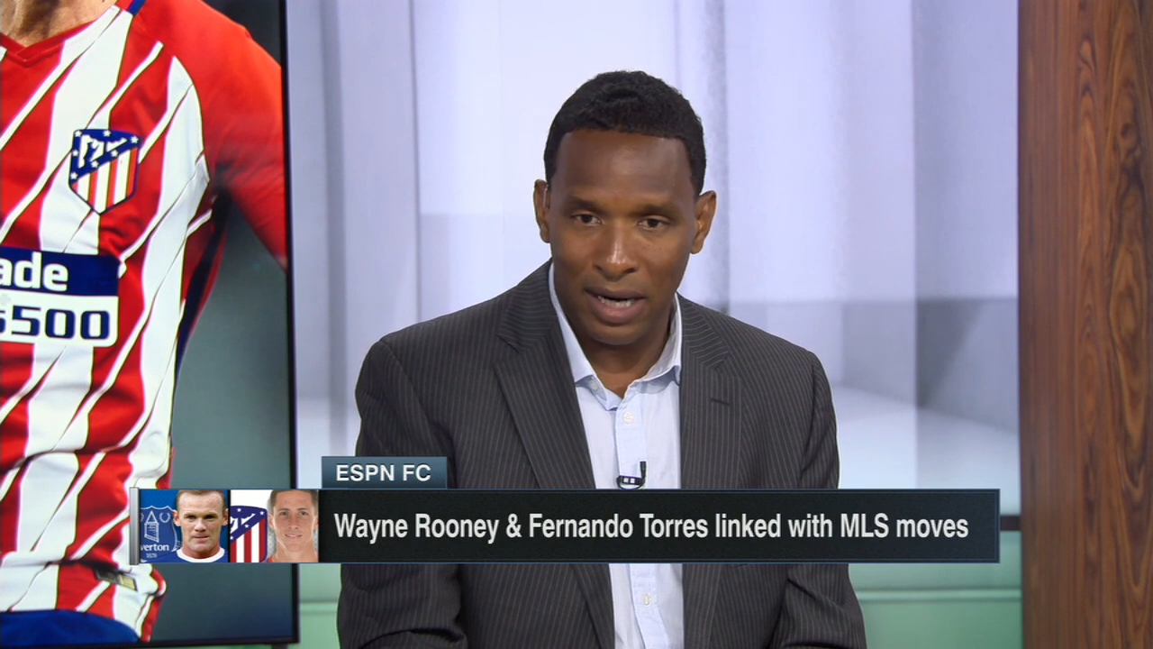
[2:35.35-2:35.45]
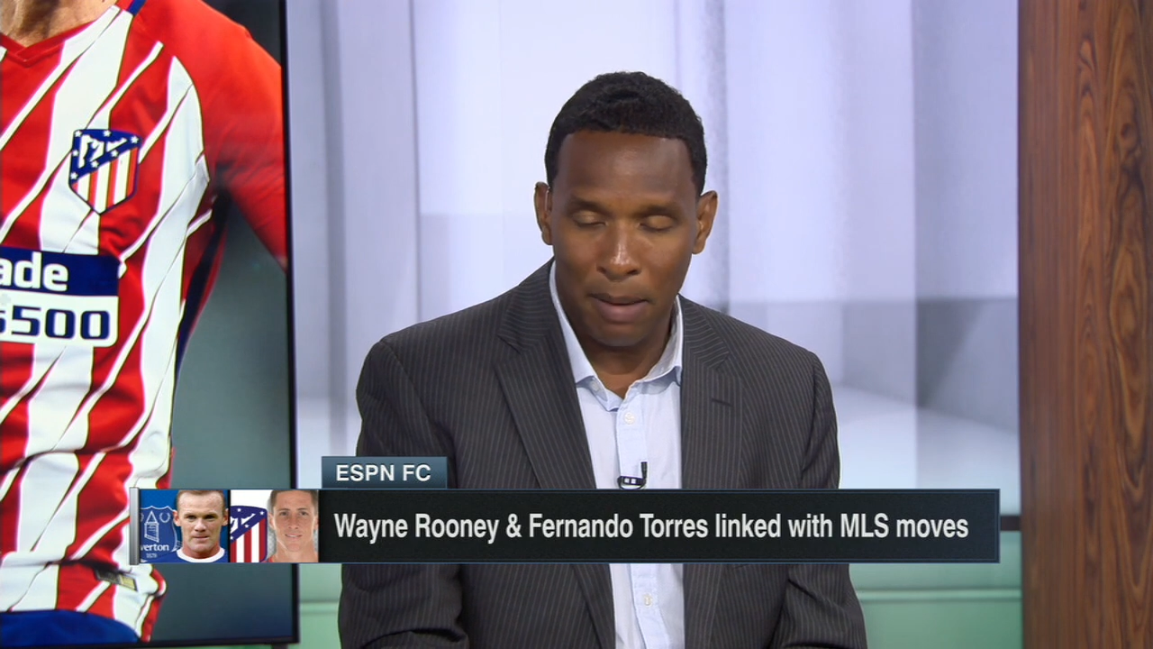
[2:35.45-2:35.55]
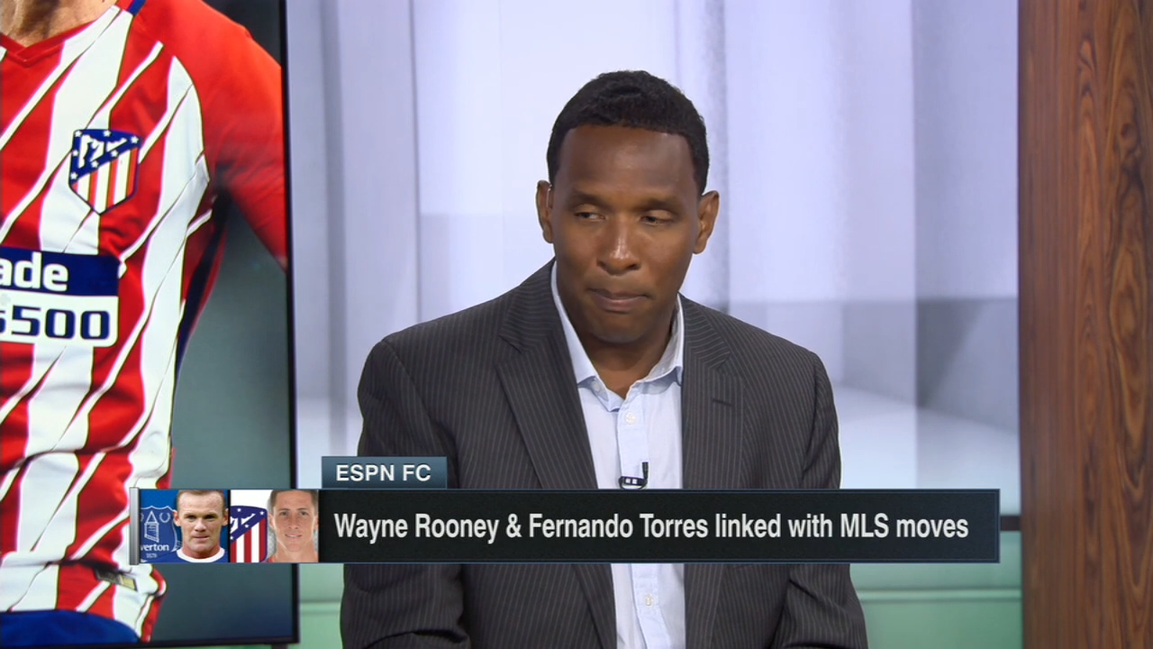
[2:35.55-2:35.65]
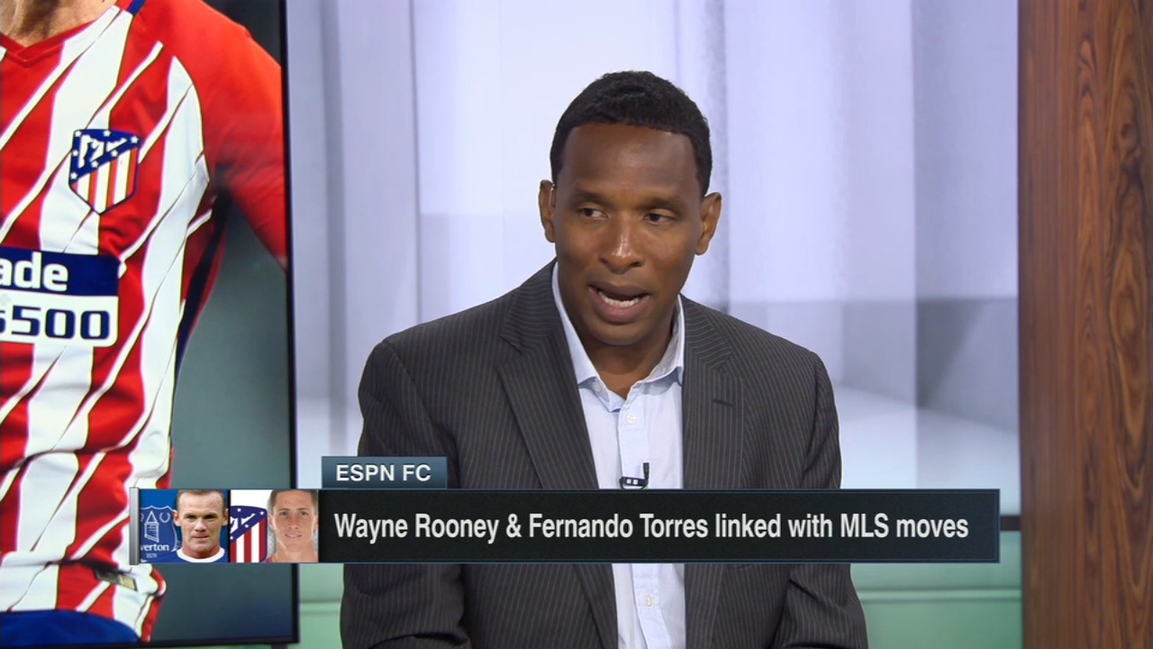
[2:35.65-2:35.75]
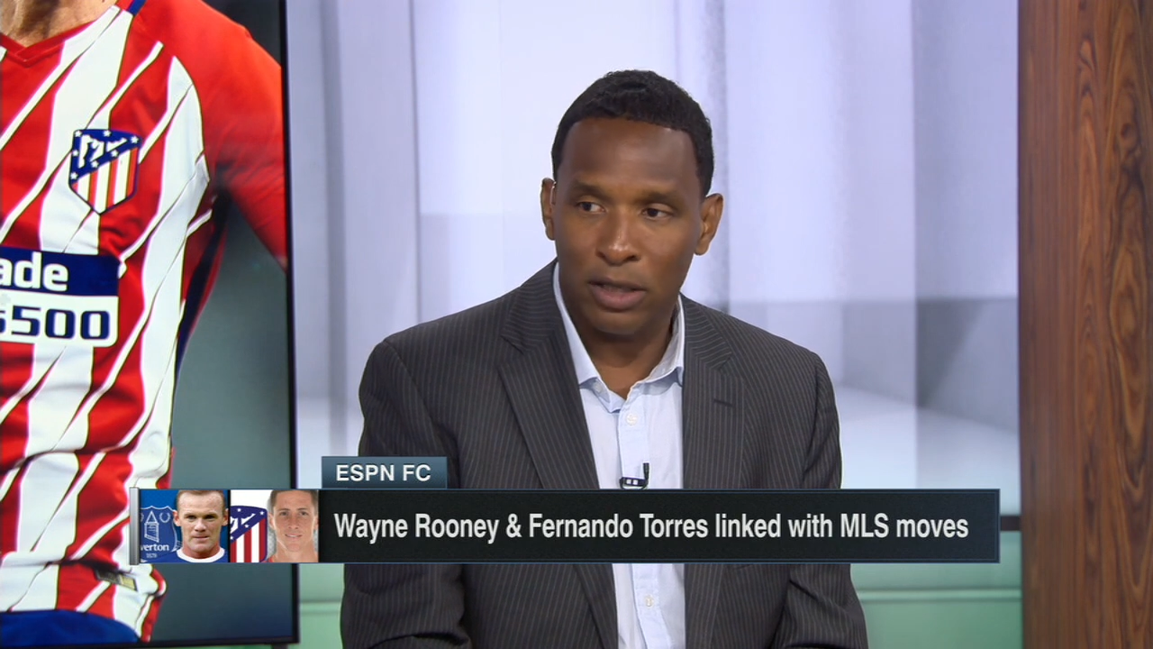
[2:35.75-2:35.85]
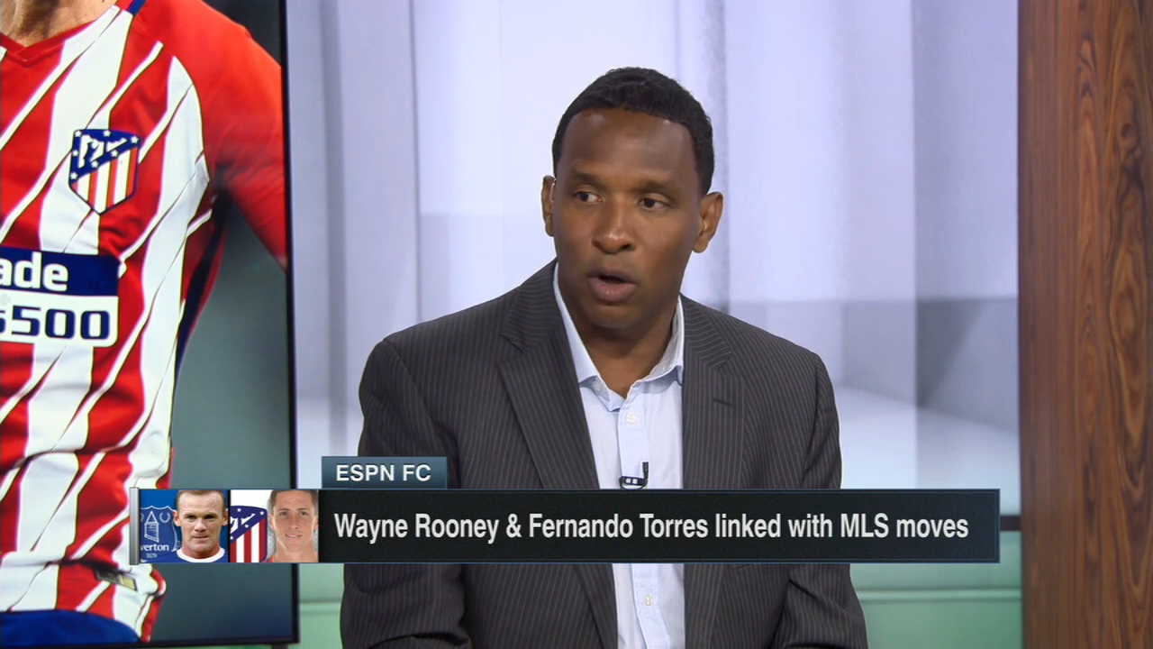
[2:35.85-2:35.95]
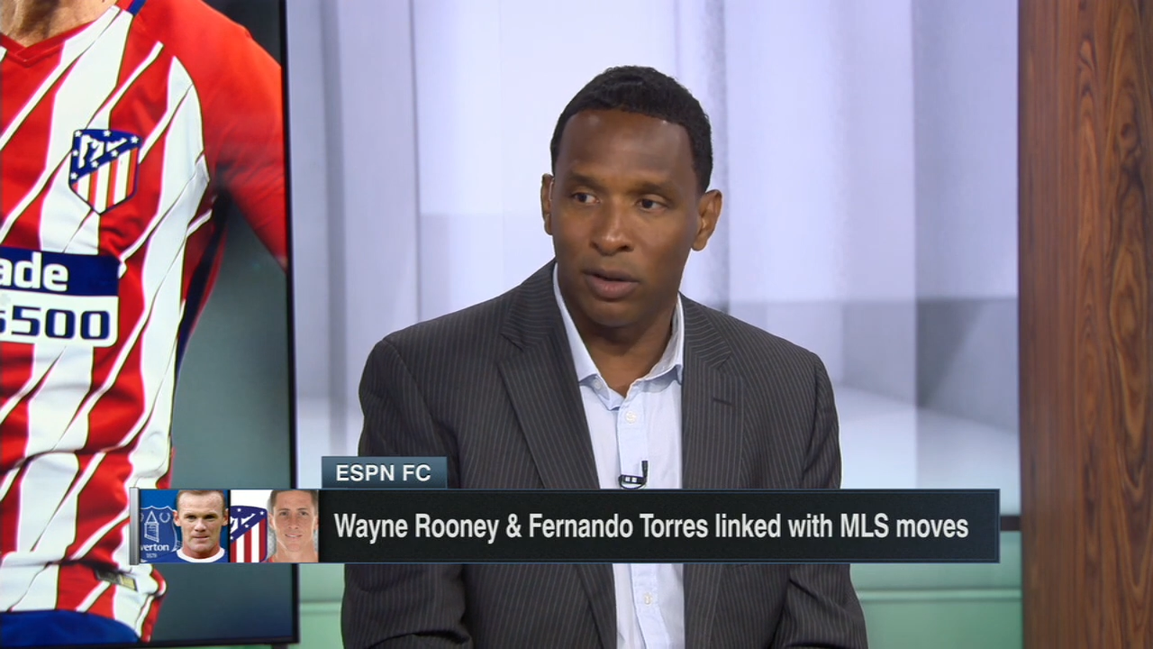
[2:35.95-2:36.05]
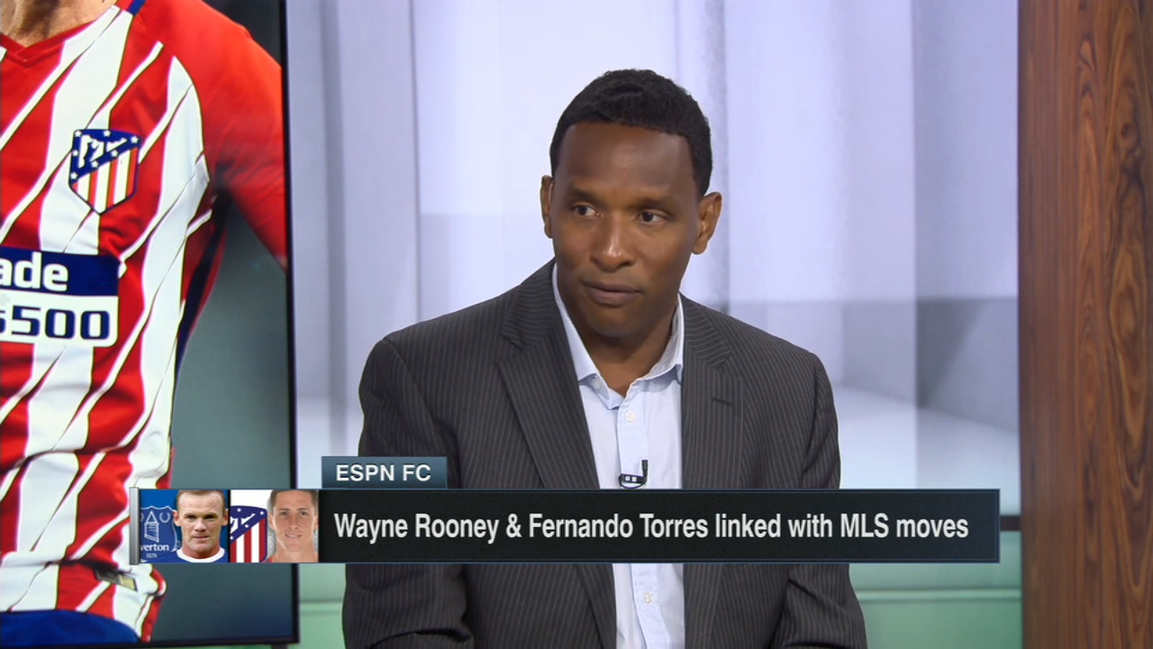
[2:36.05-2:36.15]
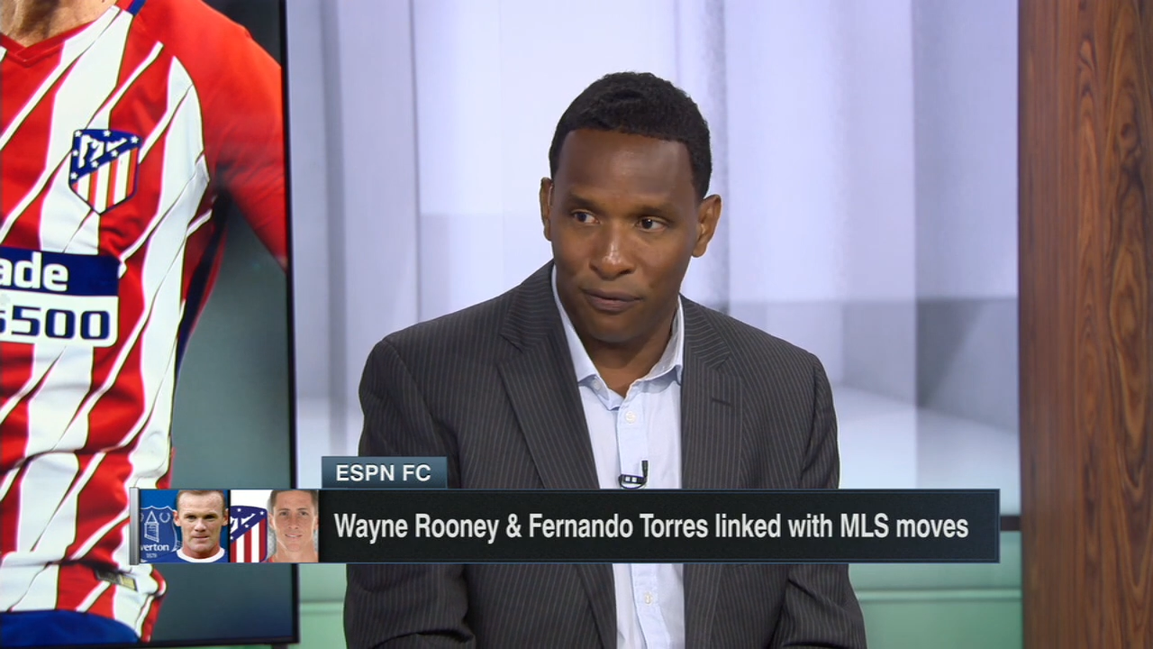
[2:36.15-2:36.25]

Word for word: impact on the